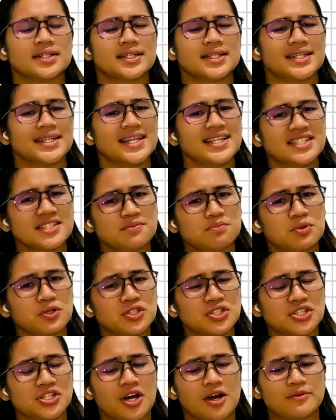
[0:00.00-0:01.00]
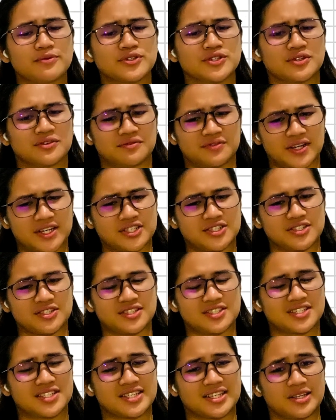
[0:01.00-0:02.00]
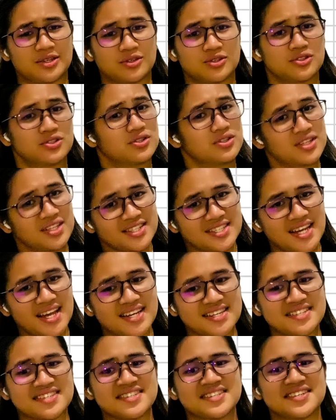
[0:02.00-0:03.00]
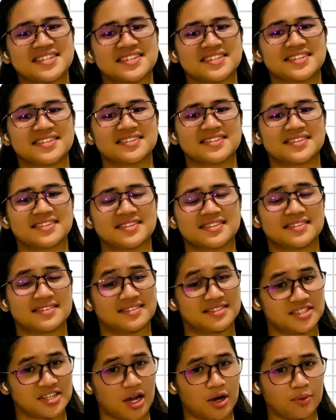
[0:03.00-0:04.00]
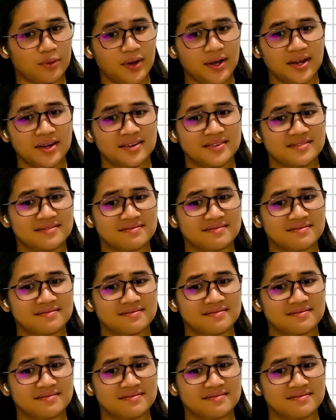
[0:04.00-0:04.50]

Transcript: Let's put your observation skills to the test, shall we?